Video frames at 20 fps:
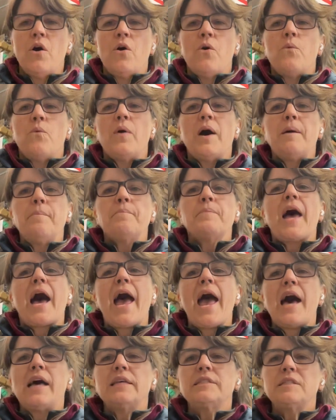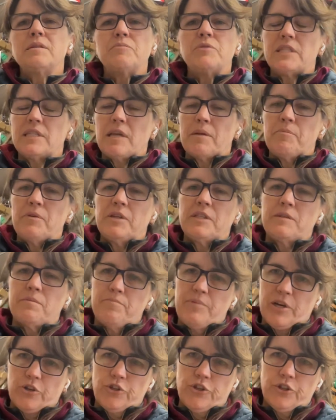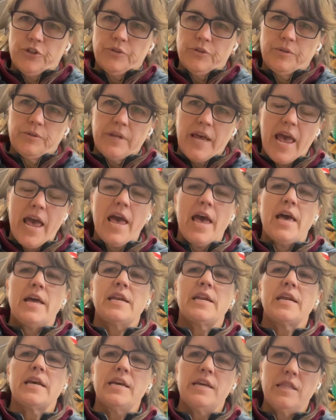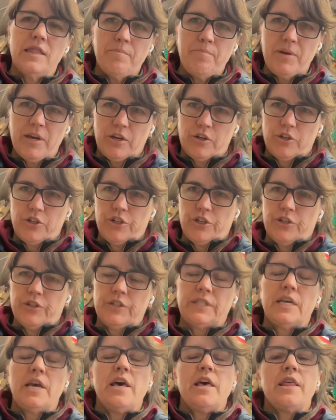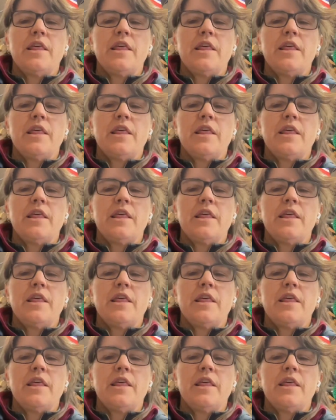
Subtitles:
Well, I asked him to send me some pictures, and in the pictures,